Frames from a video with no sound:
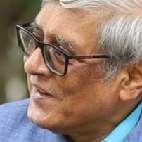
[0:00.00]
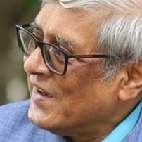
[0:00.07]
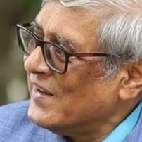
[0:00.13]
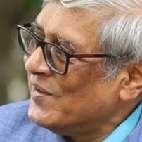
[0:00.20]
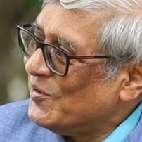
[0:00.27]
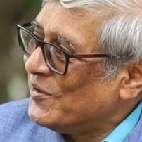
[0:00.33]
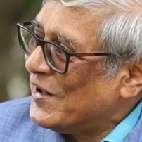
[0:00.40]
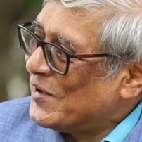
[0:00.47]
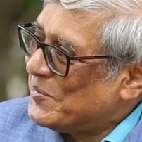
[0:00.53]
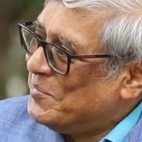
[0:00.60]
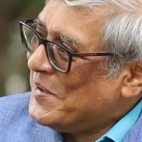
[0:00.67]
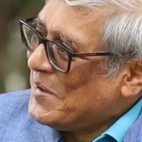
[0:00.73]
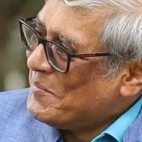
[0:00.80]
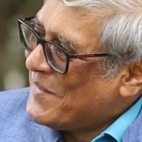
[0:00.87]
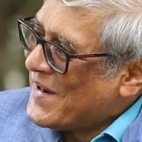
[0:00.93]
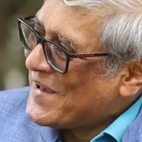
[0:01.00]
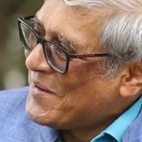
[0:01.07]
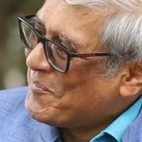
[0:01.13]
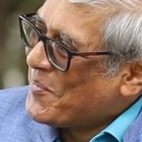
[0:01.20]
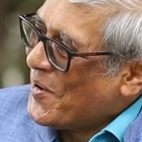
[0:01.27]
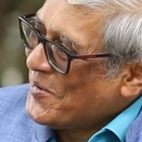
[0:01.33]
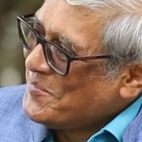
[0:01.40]
Can you get me my
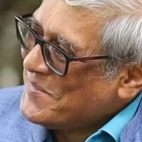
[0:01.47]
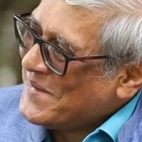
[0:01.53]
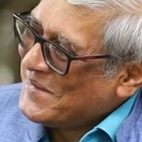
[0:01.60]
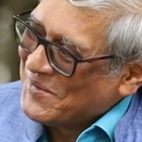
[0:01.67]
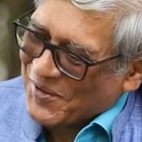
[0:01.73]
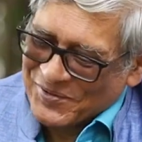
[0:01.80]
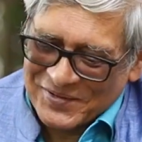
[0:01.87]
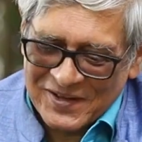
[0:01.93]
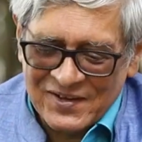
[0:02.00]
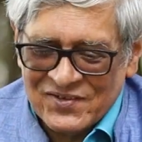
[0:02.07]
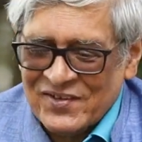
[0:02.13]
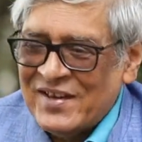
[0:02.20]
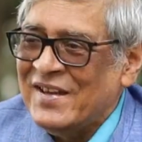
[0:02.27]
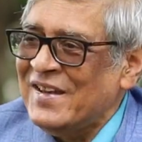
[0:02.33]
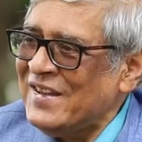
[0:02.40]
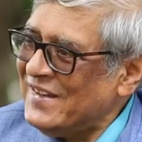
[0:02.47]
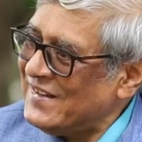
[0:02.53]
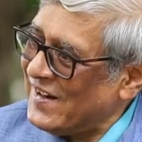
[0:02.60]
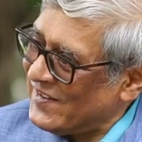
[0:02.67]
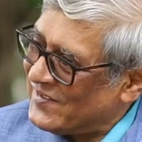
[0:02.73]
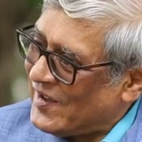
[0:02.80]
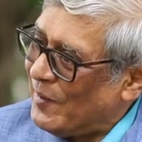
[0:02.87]
appointment on this?
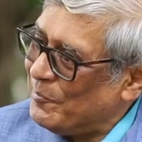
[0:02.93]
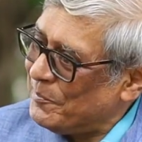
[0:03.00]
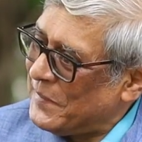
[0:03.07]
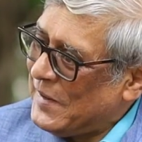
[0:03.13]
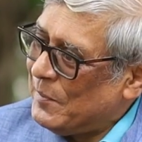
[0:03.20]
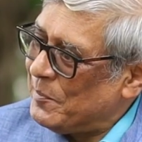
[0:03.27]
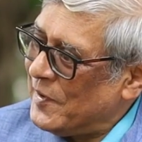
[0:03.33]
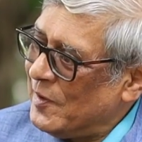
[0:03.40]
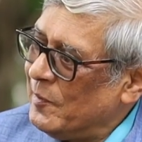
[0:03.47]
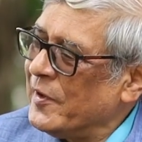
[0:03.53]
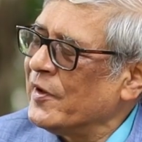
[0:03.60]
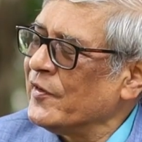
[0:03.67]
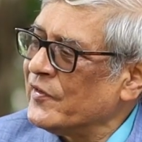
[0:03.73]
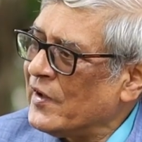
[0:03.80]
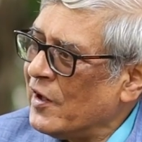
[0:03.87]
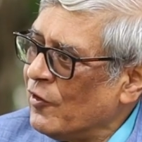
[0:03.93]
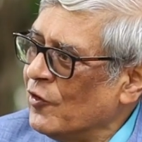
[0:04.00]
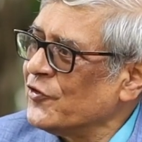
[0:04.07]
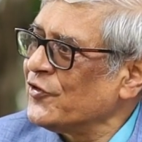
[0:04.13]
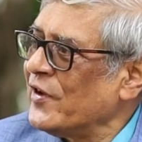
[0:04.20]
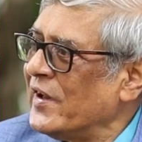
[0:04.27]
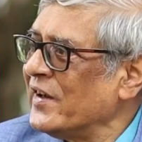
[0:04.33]
There are some people, because I
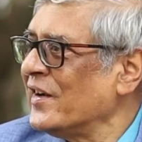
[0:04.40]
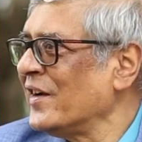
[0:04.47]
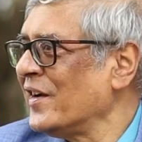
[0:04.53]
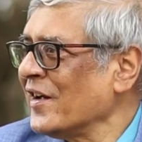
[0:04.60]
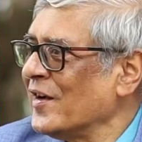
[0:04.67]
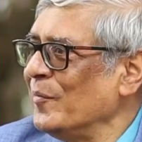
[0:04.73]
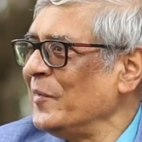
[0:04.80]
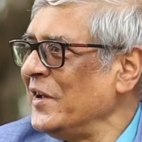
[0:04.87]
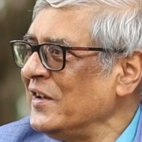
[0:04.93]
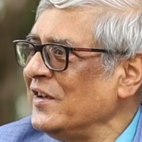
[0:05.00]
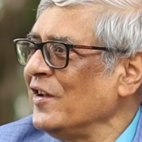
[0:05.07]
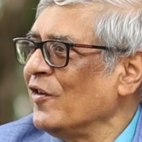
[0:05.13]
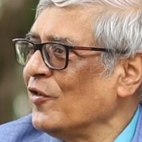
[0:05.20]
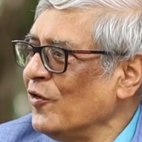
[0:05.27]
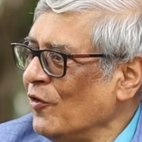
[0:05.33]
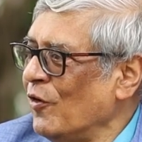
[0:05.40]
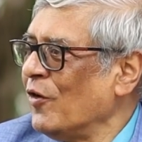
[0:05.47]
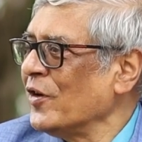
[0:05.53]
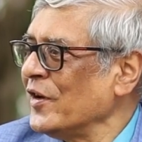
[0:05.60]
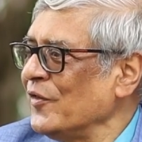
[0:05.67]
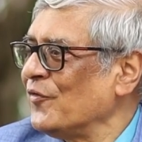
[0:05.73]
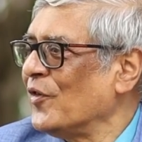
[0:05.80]
also headed a committee on
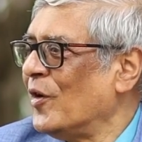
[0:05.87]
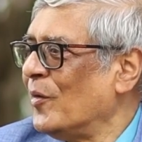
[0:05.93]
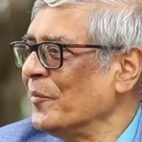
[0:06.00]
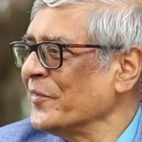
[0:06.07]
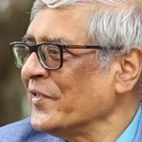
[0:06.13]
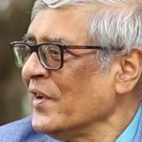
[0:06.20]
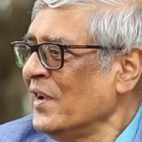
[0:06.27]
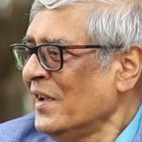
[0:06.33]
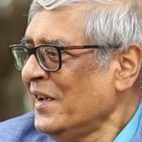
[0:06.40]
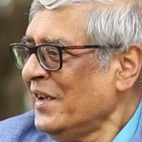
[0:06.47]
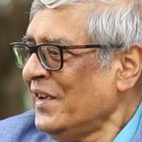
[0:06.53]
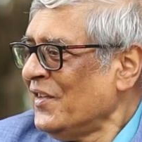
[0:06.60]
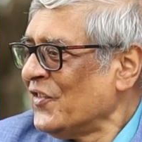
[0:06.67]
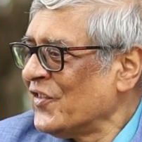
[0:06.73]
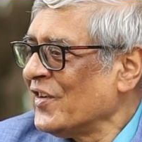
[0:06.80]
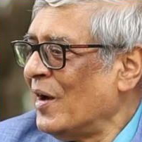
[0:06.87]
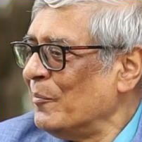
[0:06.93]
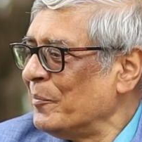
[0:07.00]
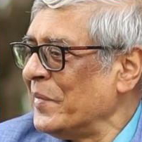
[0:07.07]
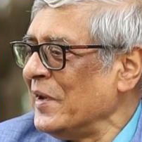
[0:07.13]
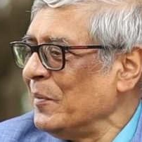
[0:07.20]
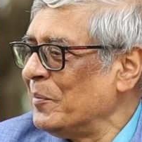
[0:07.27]
law reforms,
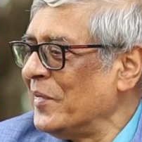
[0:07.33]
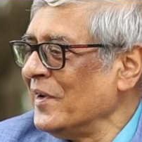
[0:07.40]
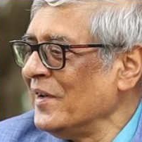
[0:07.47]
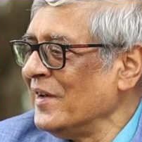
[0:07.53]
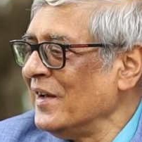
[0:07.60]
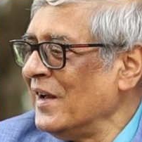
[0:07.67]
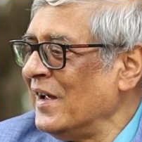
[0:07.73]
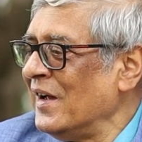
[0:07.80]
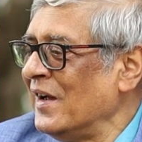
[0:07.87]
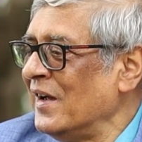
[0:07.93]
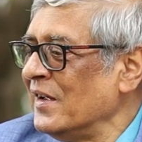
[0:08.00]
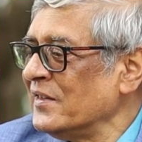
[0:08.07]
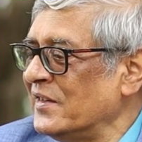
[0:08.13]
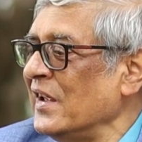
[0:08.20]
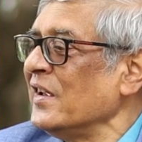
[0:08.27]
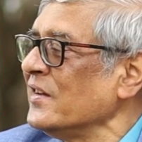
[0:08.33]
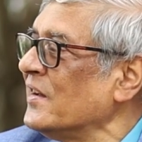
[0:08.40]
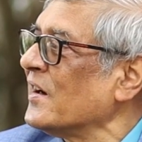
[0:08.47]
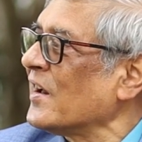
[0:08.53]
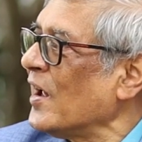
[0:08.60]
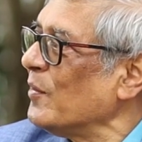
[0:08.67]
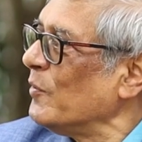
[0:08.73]
some people think
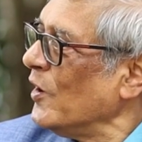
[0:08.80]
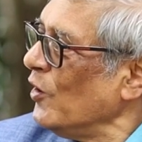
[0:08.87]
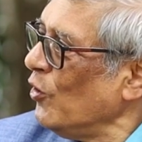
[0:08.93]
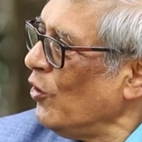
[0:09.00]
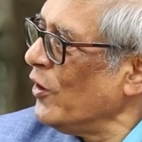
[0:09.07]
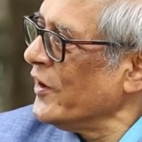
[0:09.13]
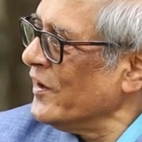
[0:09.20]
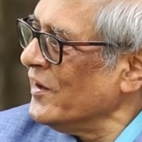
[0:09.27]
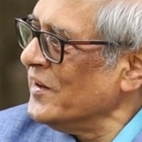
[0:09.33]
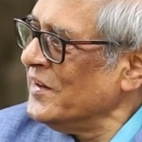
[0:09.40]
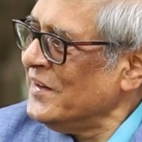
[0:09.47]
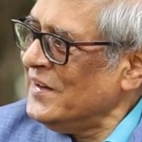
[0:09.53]
that I'm a lawyer.